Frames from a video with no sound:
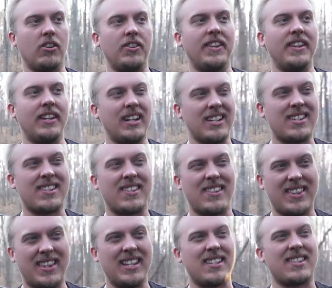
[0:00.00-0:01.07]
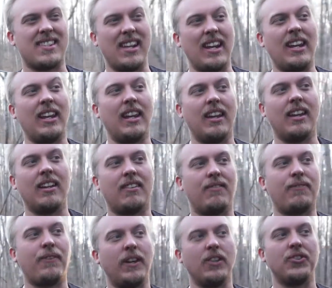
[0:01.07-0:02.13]
than this. This thing, it
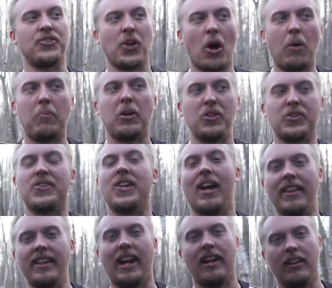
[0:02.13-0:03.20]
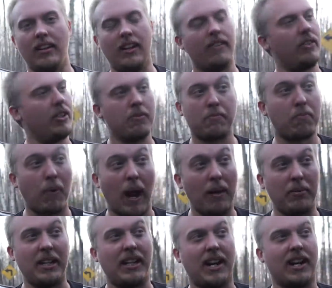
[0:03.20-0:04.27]
feels almost on that level.
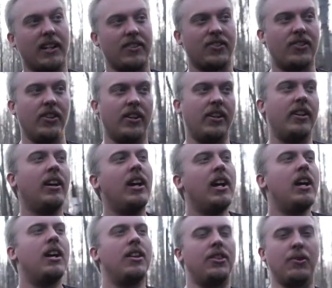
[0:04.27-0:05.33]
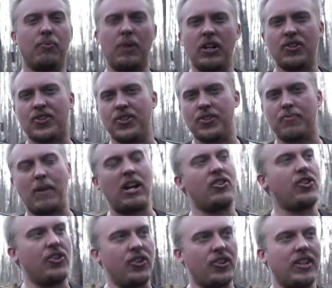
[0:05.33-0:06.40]
Probably not as good. The rear
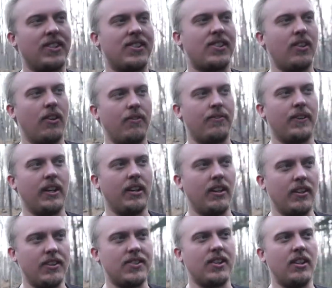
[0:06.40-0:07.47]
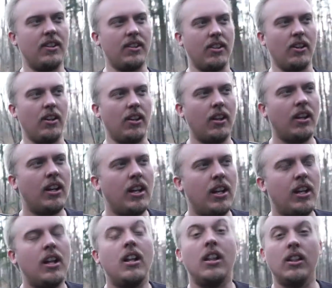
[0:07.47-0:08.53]
suspension you can still feel is a little
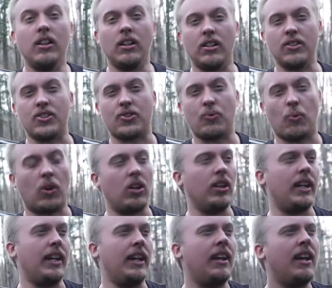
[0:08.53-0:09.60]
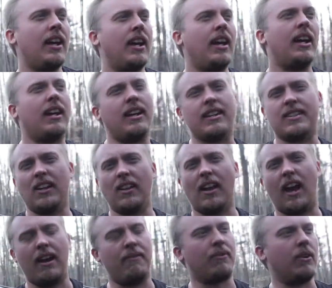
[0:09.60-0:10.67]
squirrely, and it is a
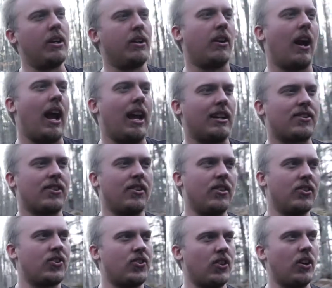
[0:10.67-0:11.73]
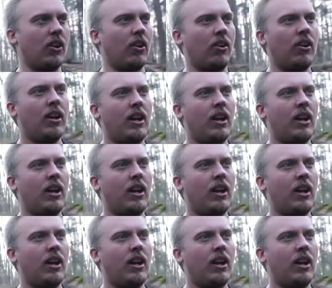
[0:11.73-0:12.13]
live rear axle, so